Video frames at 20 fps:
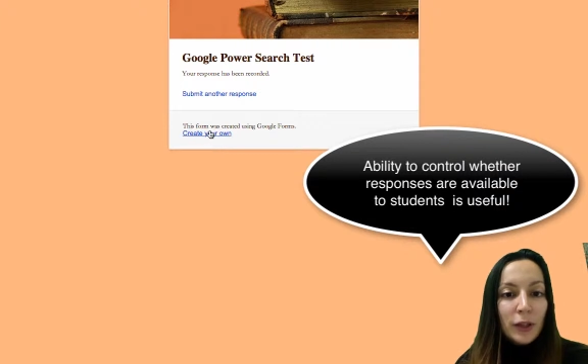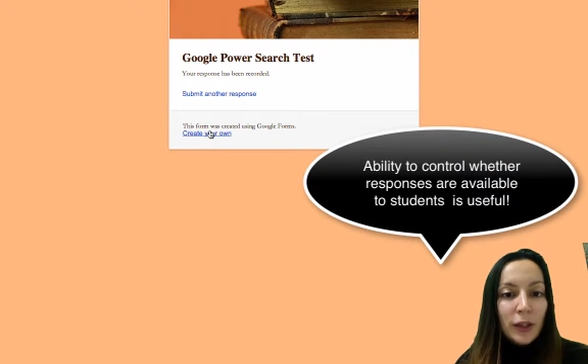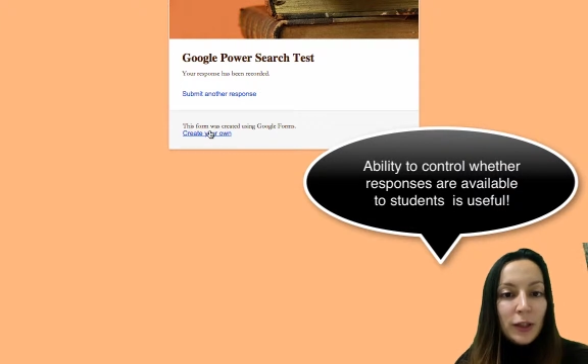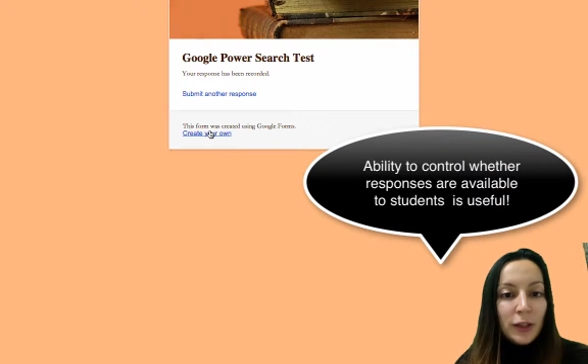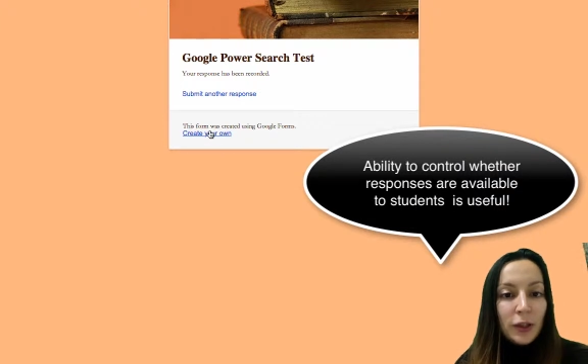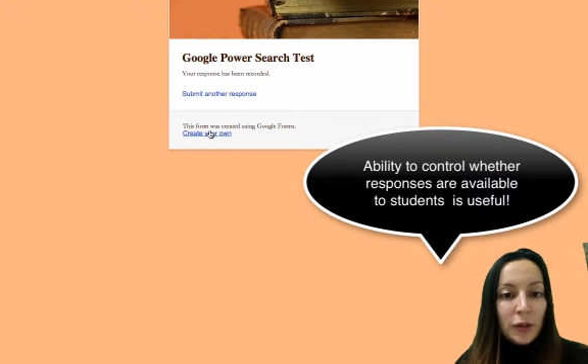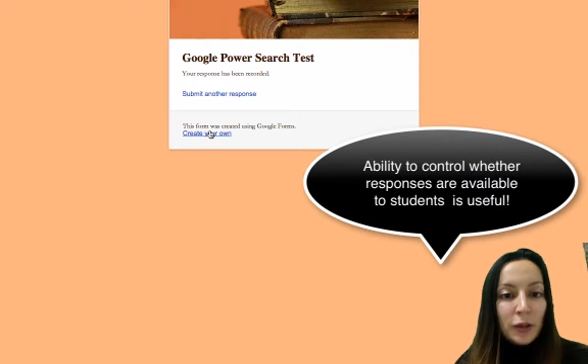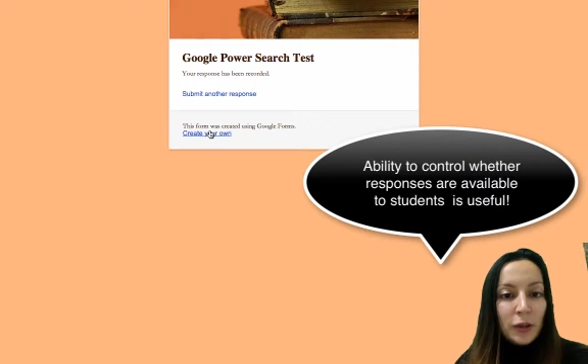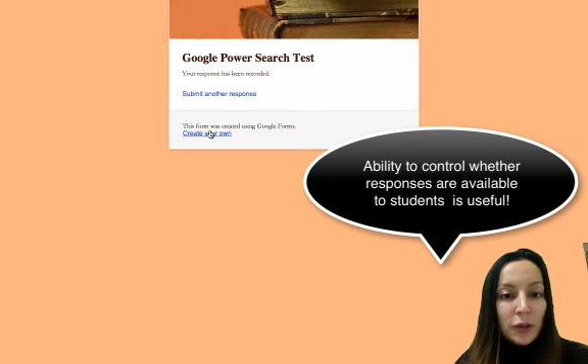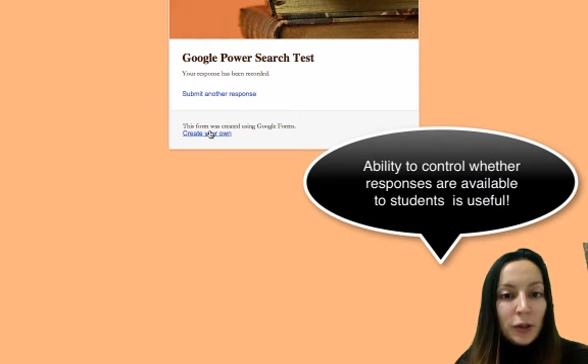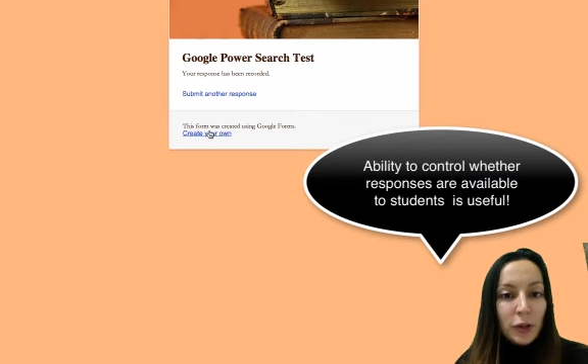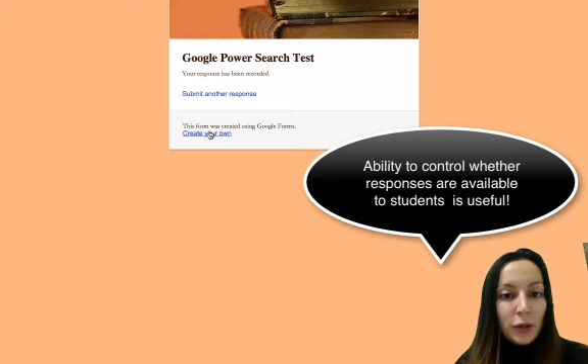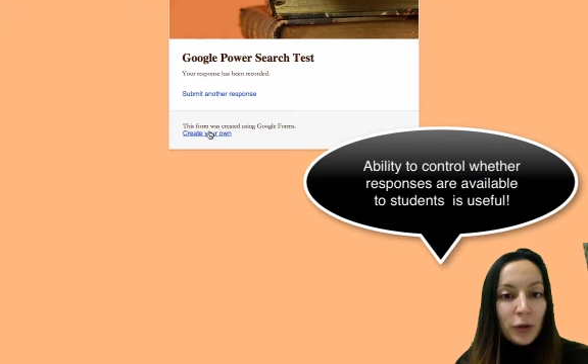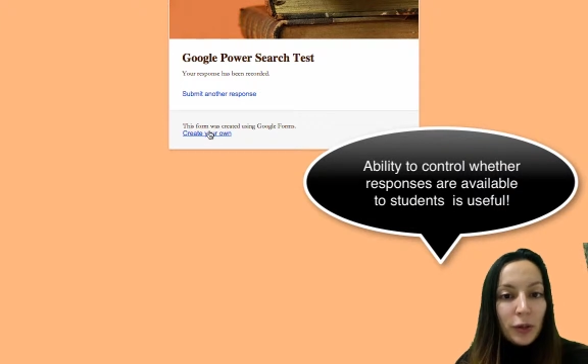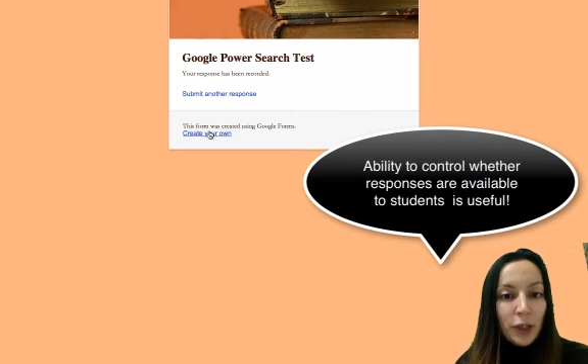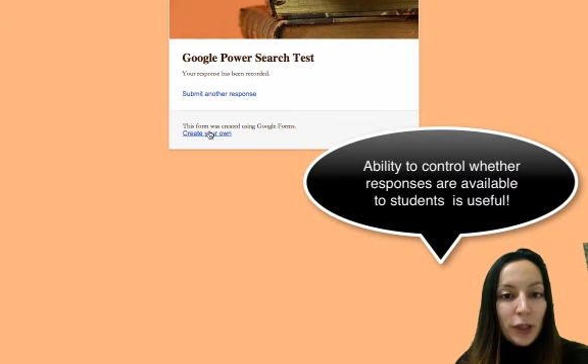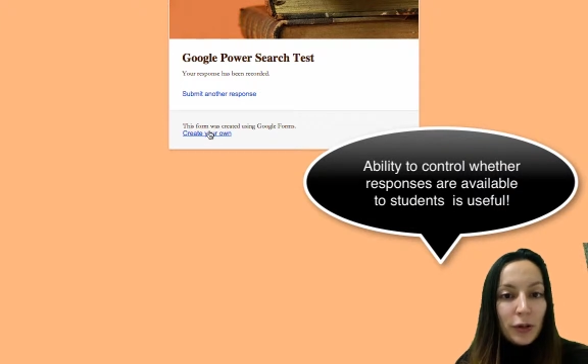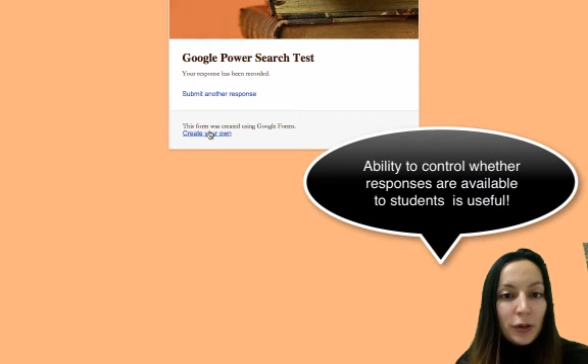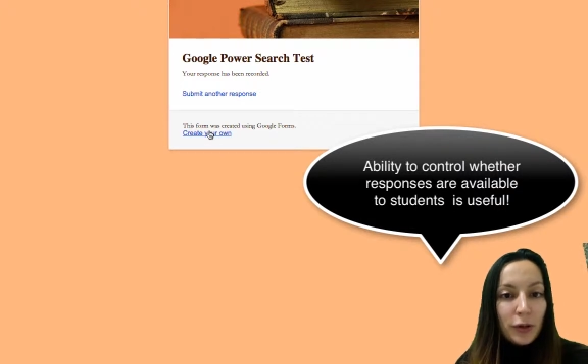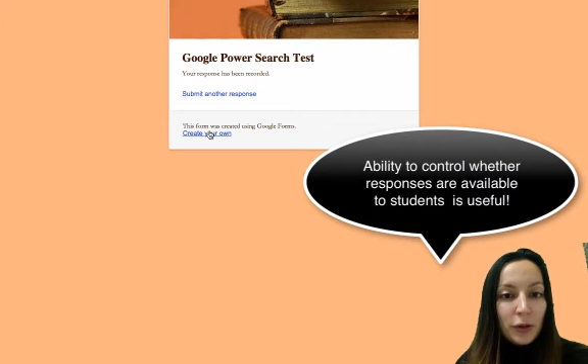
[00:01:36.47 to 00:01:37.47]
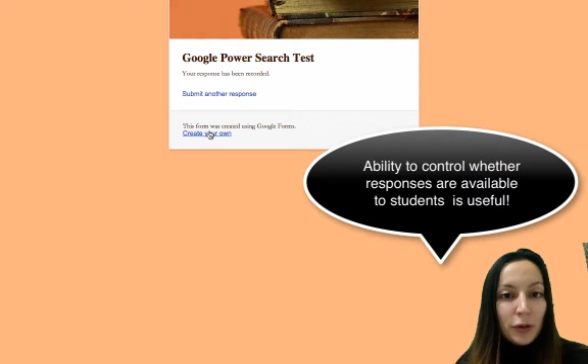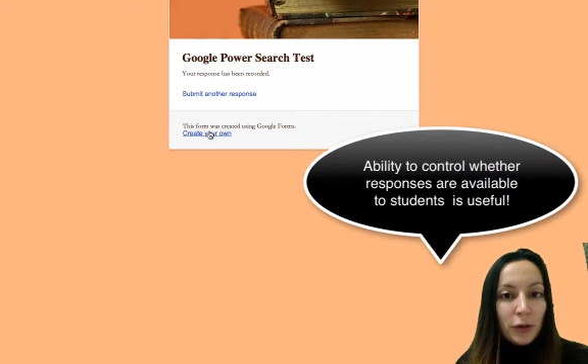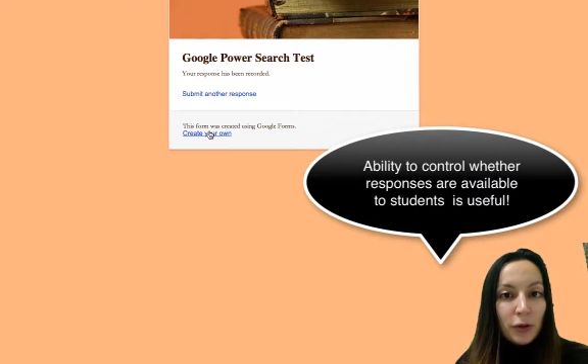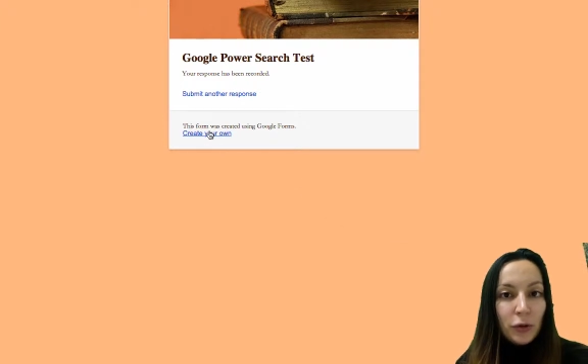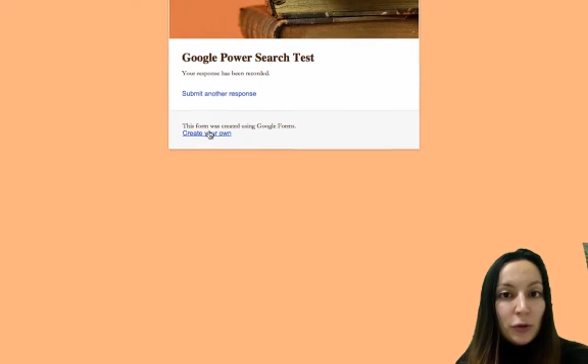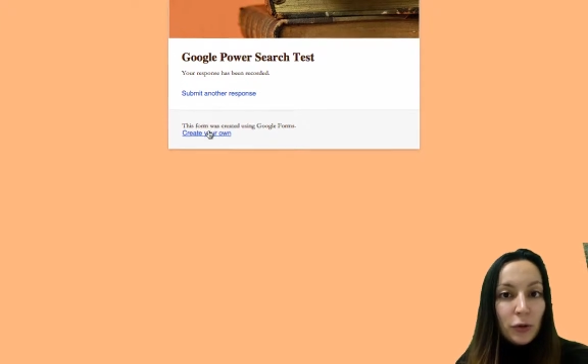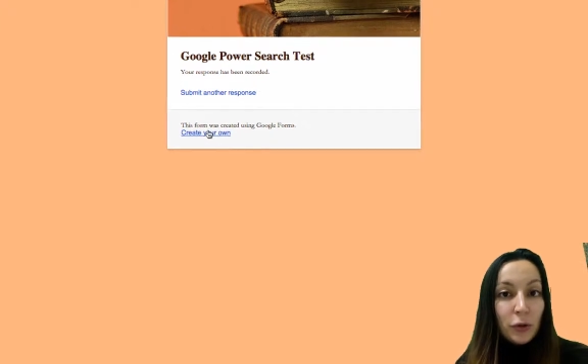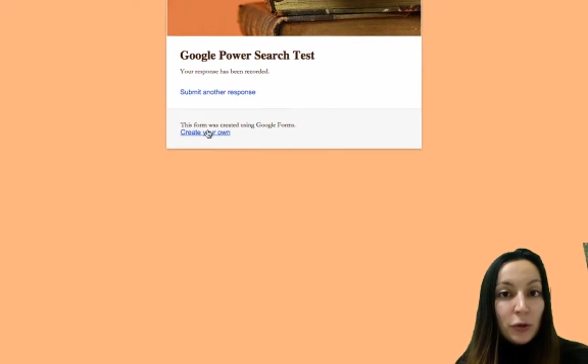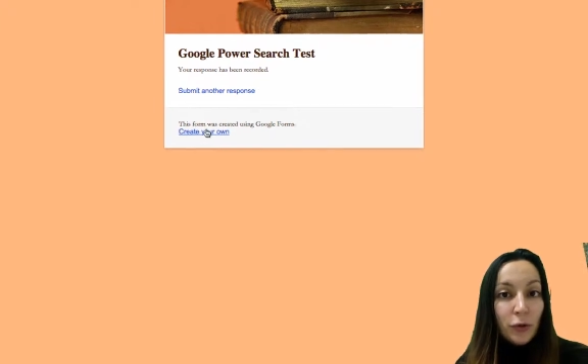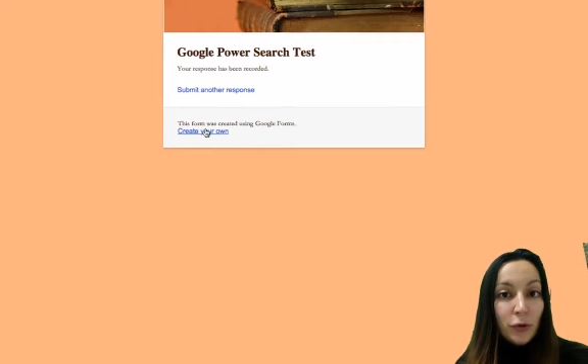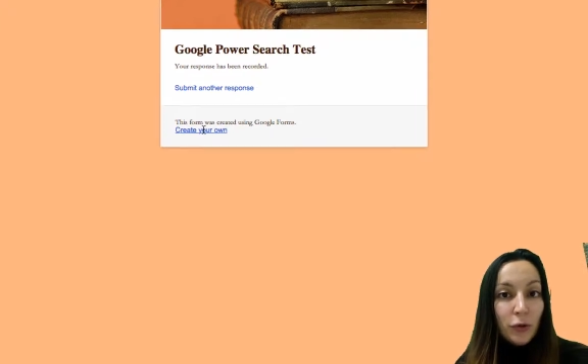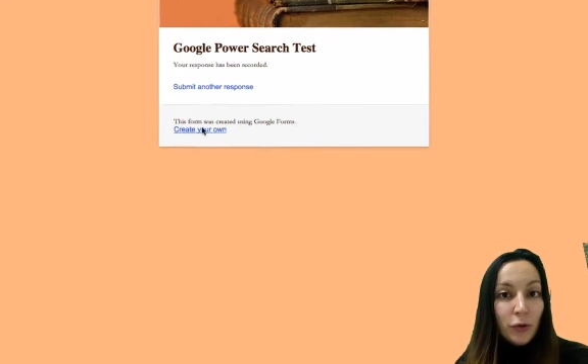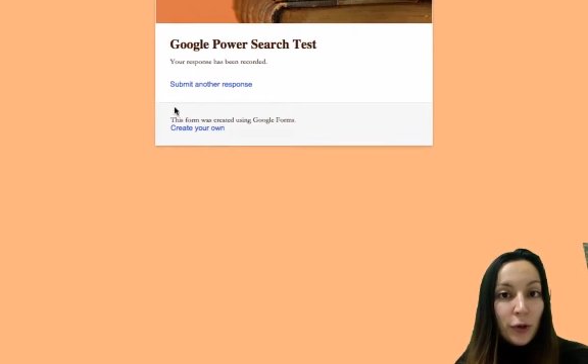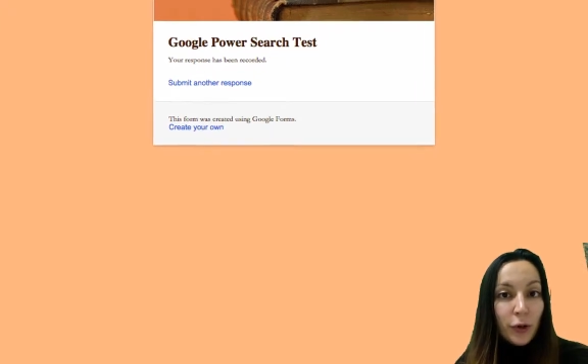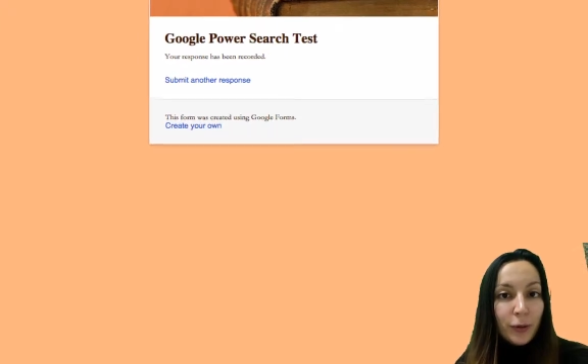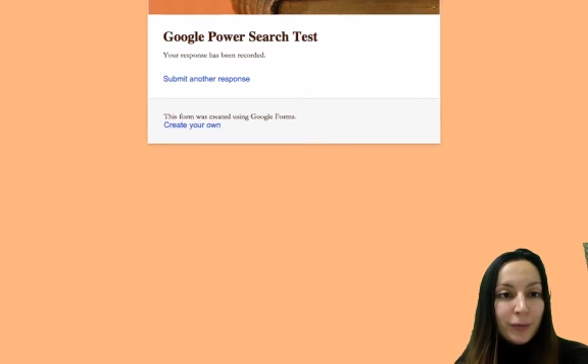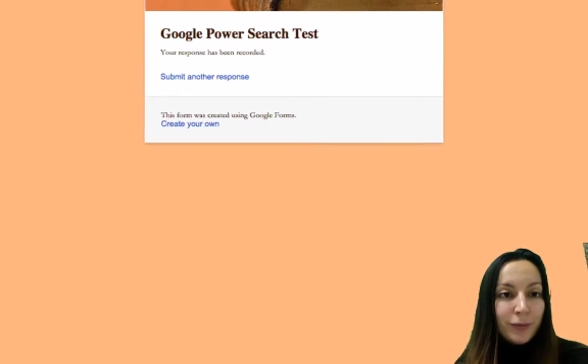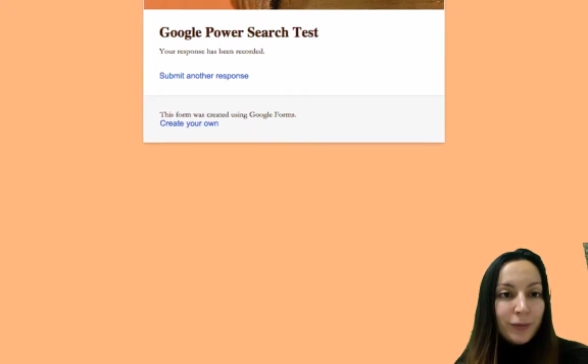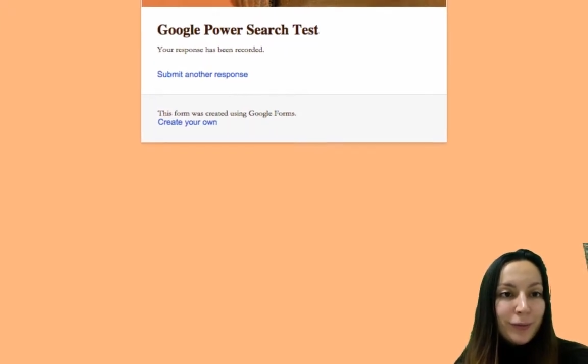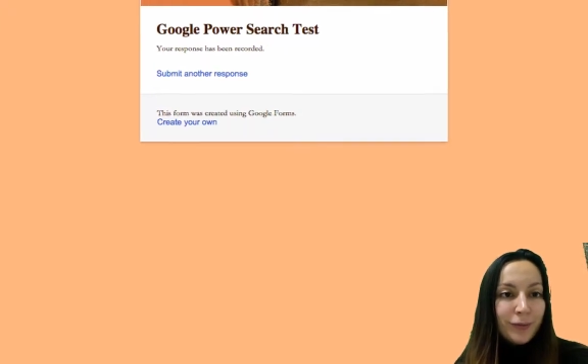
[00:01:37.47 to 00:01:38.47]
Let's go to create your own Google
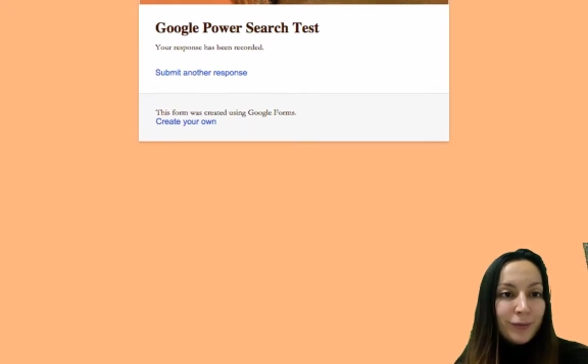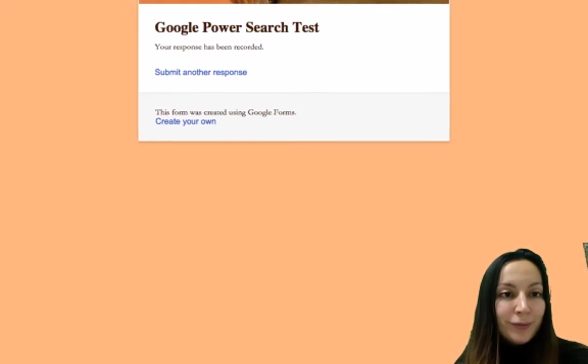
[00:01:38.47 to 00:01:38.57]
form.